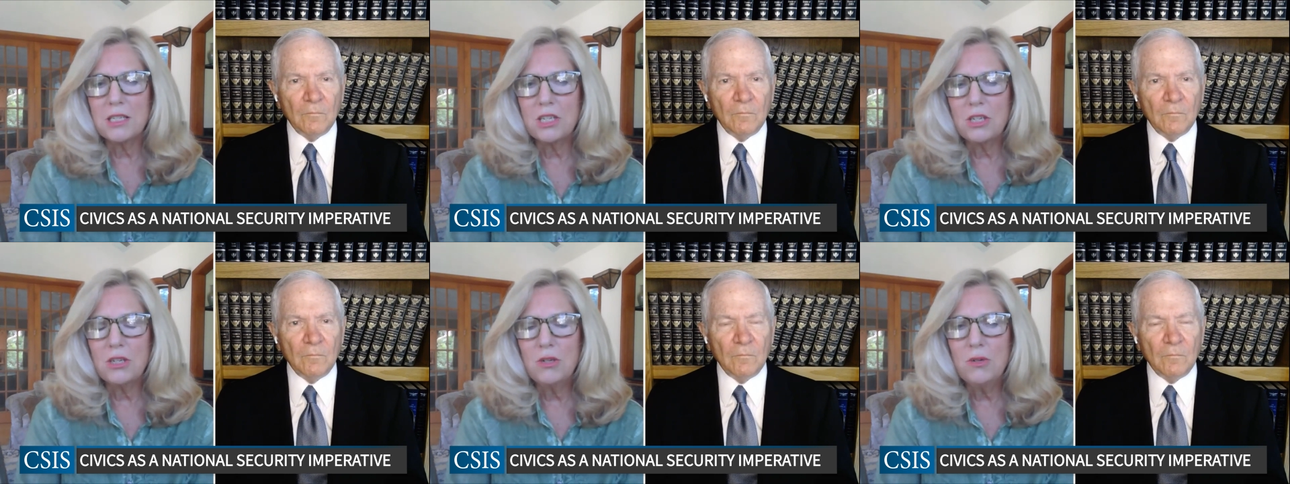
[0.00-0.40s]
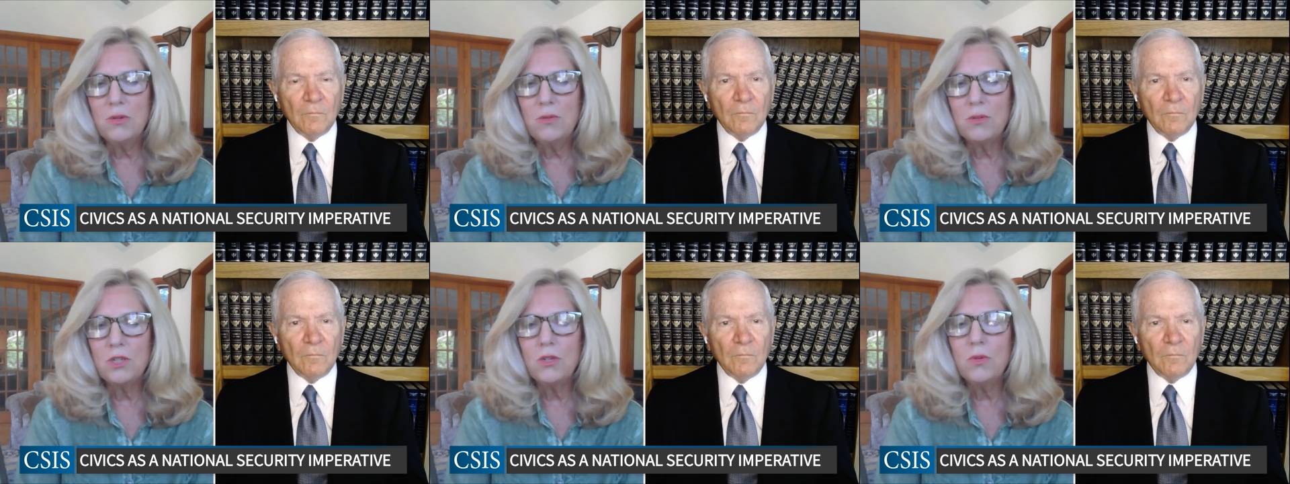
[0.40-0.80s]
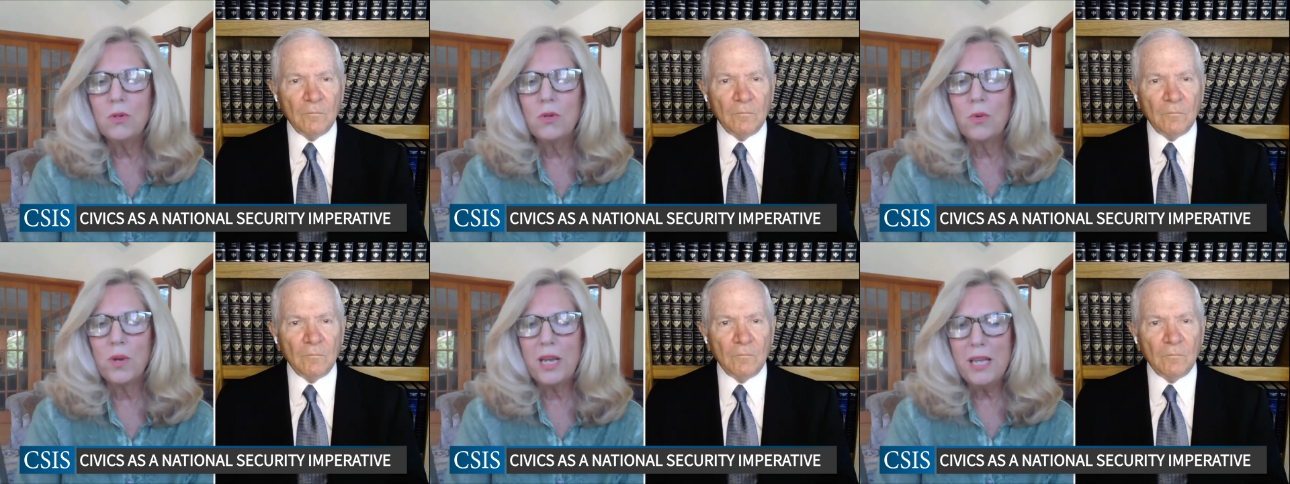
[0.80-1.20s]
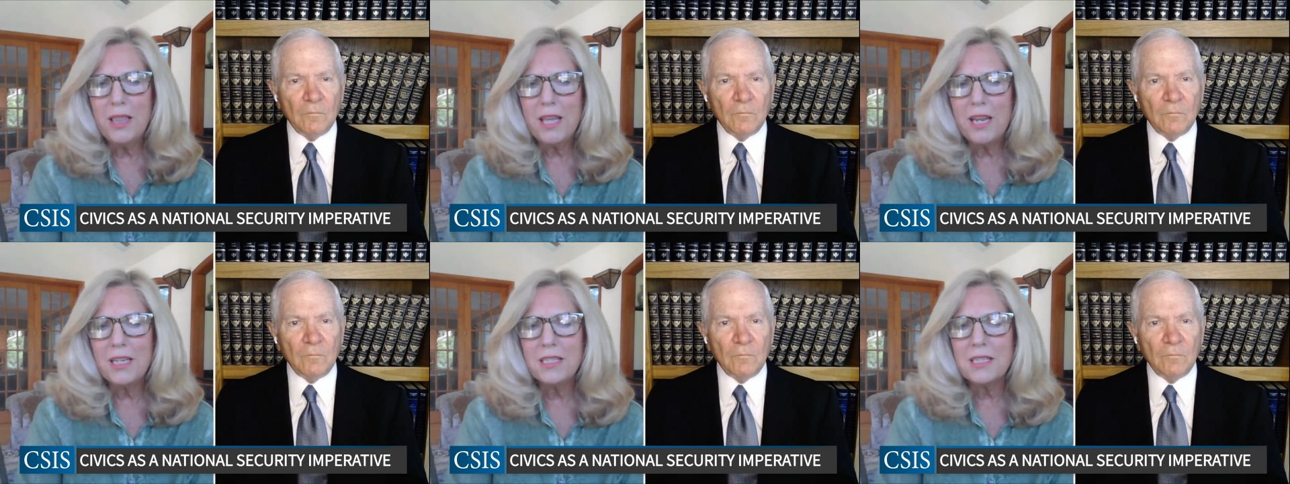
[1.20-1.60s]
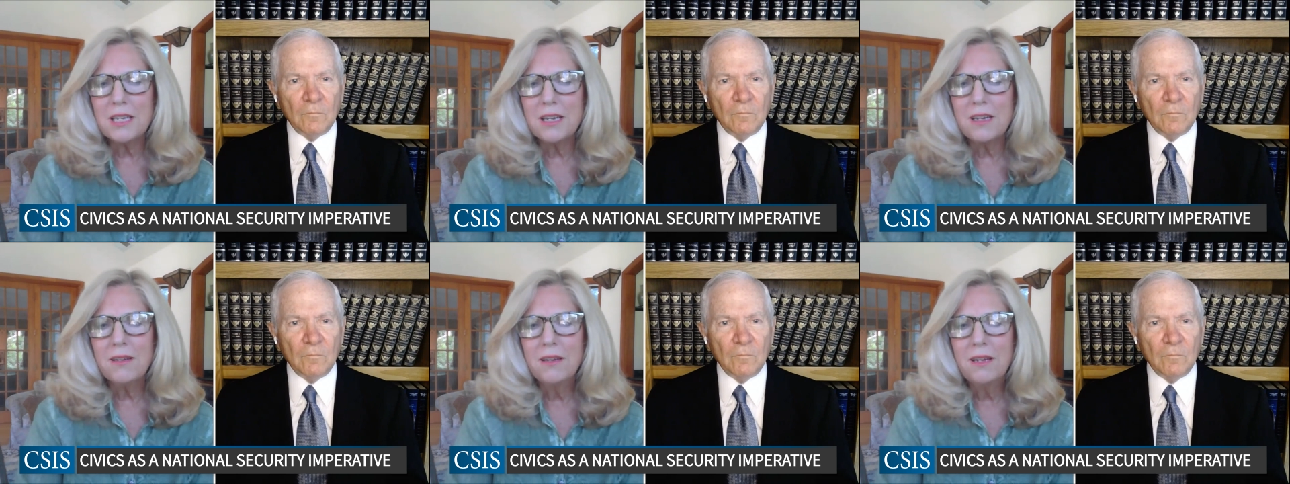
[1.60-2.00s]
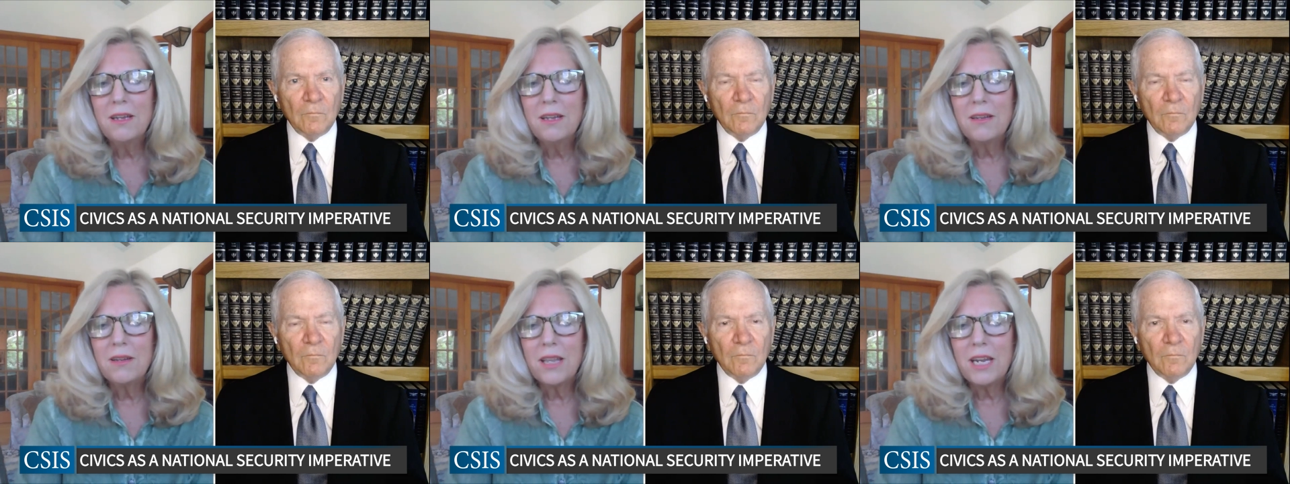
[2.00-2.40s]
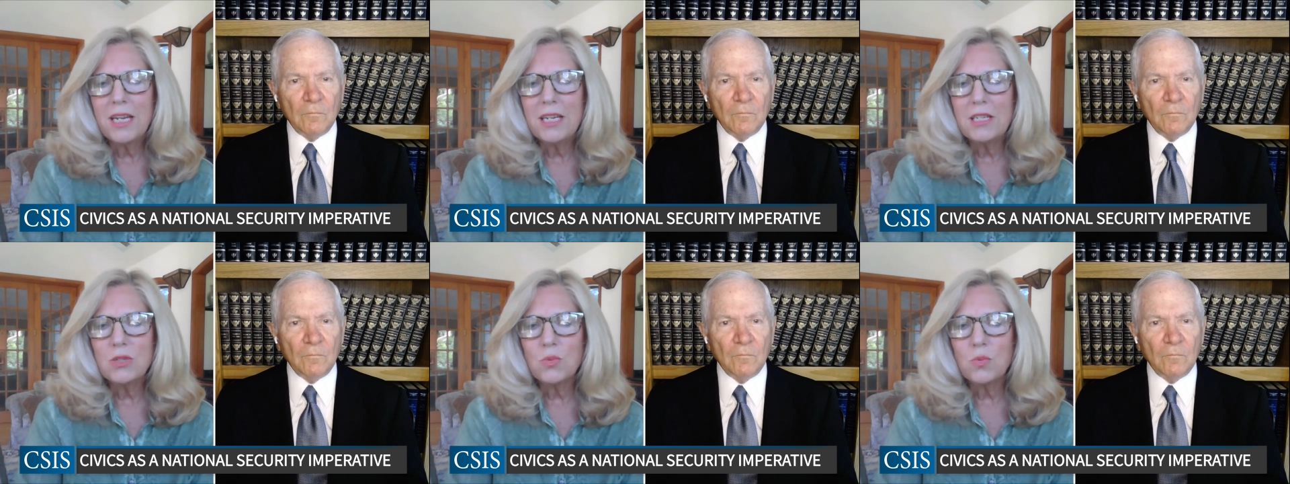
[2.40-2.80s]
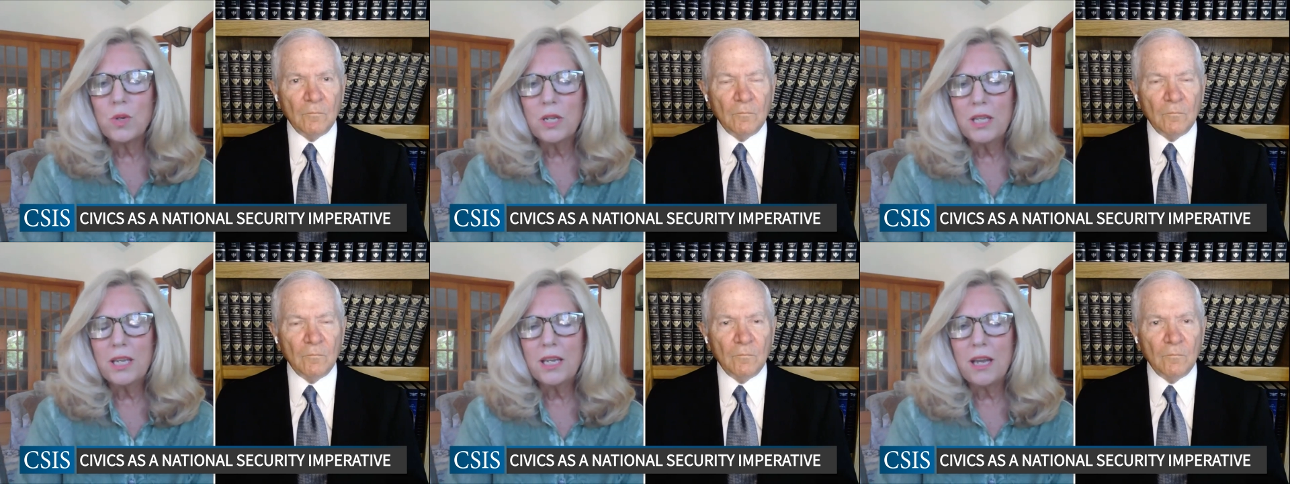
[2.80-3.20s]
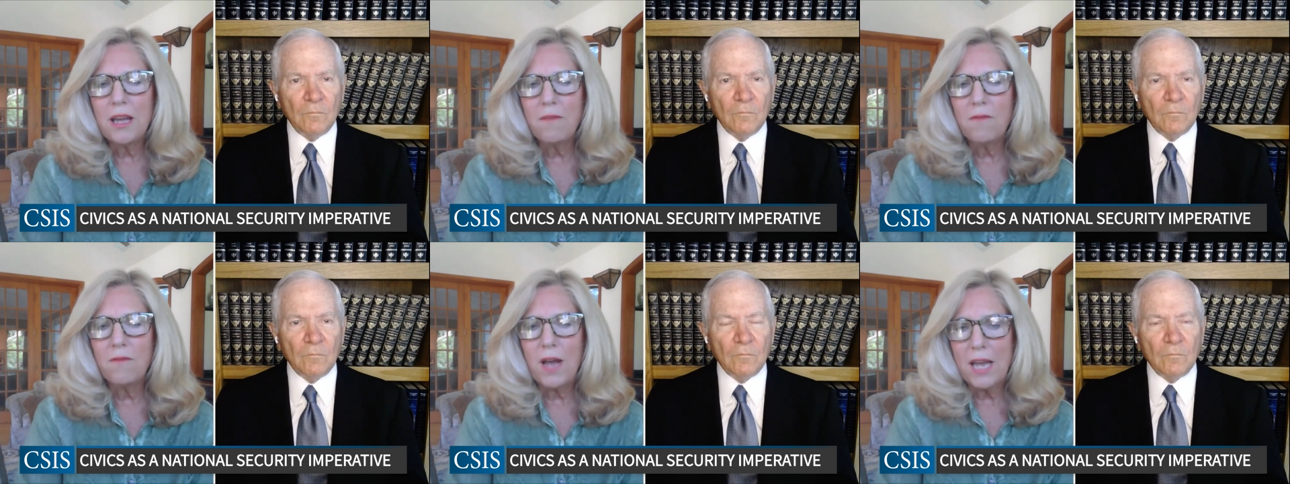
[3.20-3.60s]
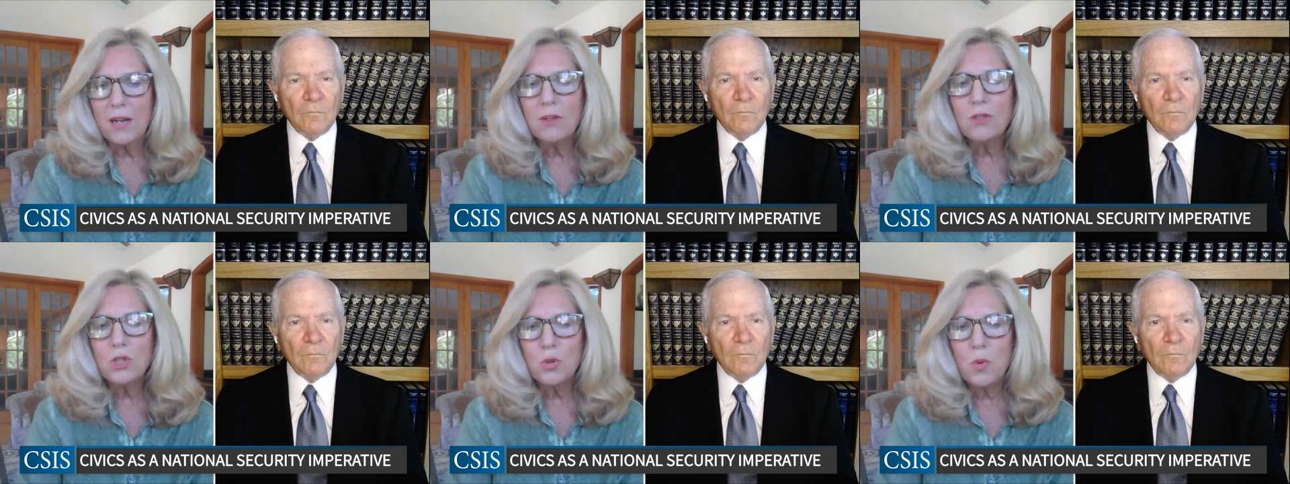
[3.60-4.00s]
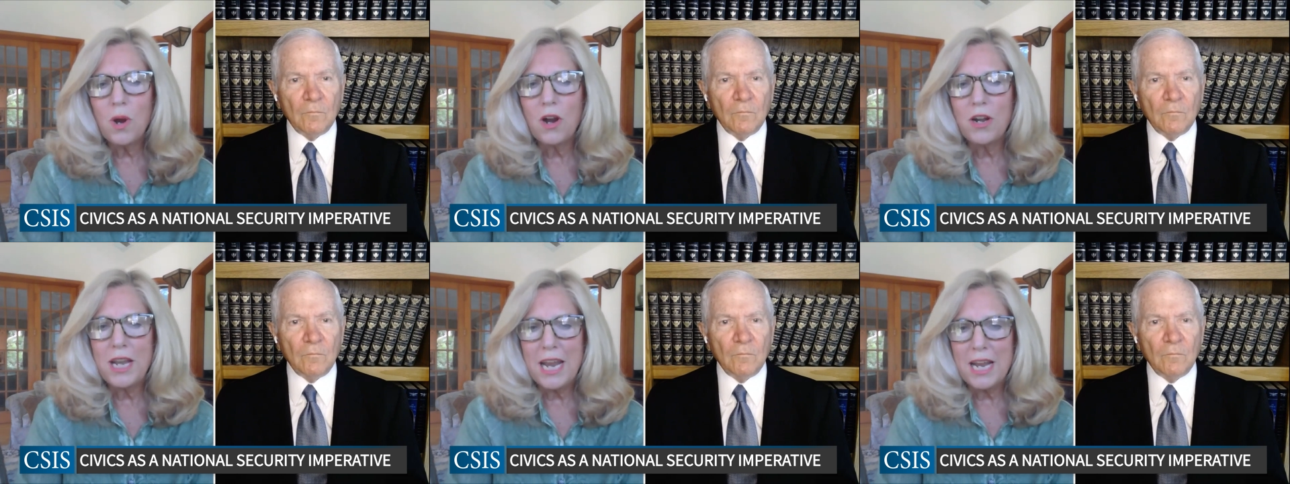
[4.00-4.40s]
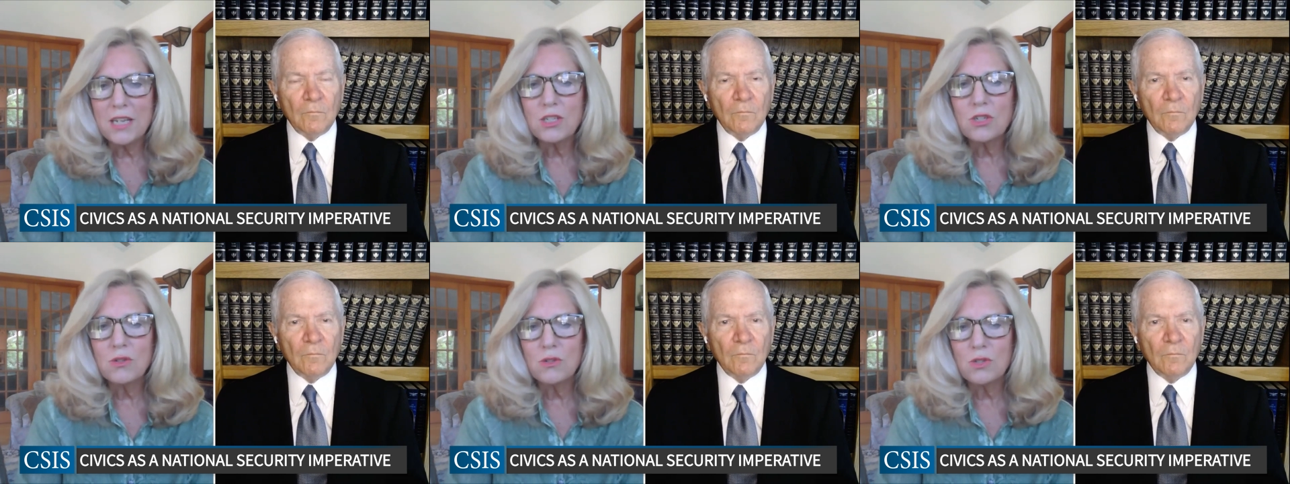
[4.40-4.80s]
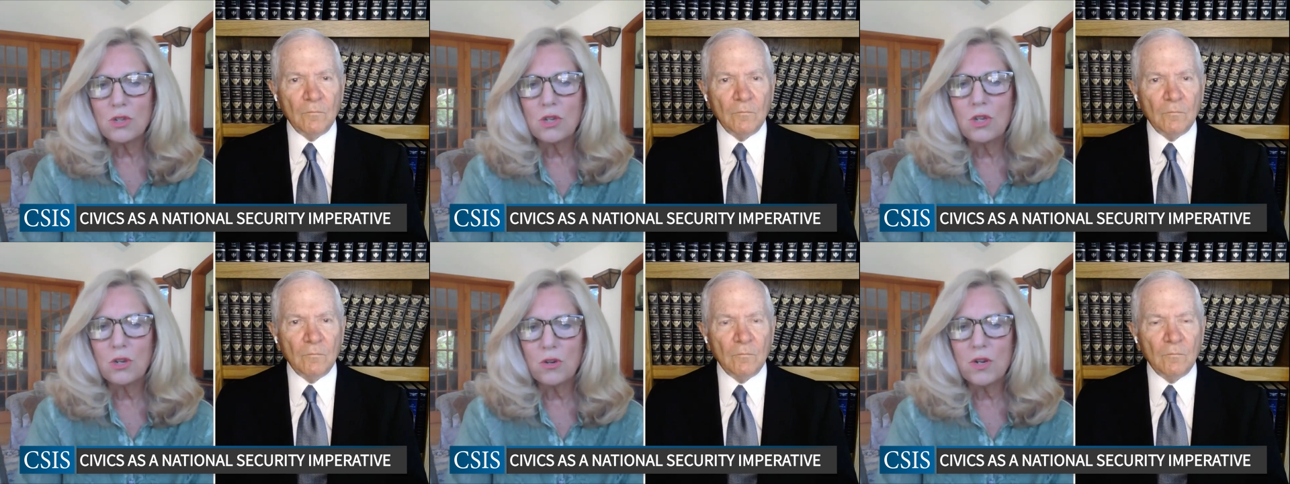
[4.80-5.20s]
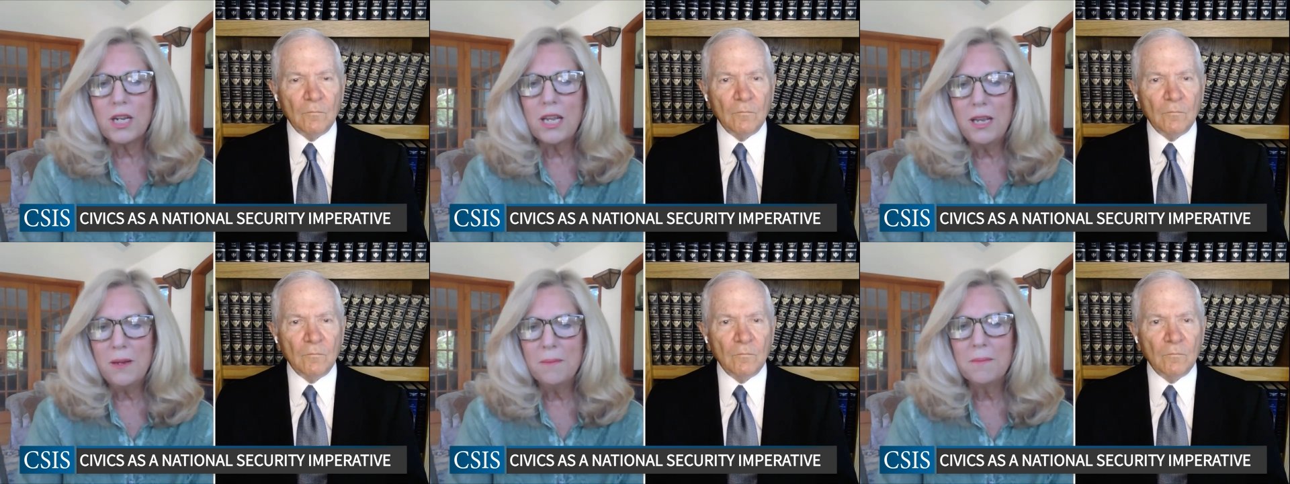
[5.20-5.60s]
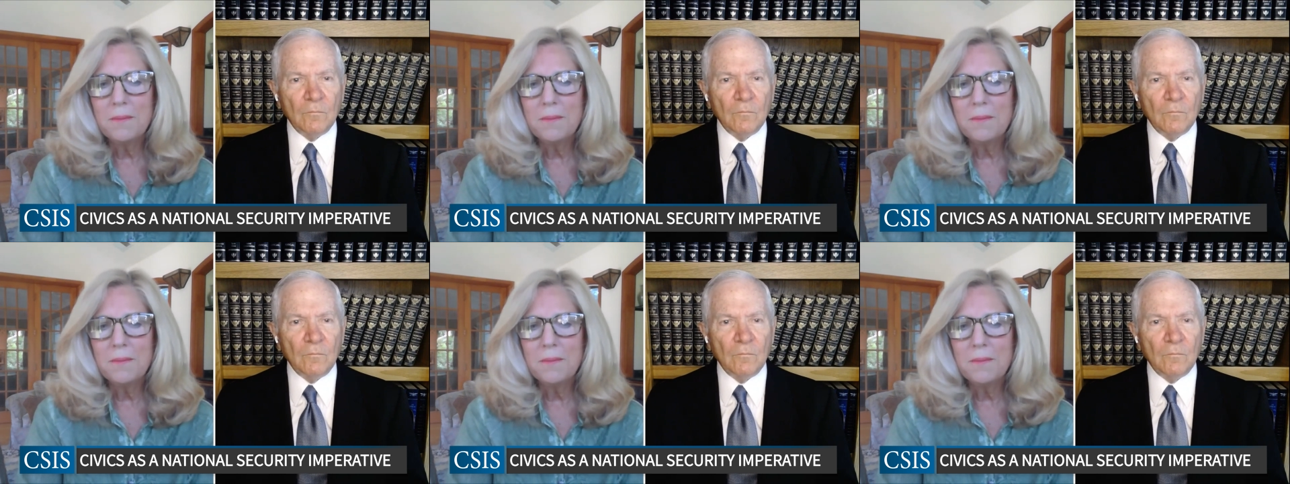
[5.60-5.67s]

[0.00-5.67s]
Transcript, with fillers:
Speaker 1: Do you do you agree that it's a that it is really uh, vital to our national security?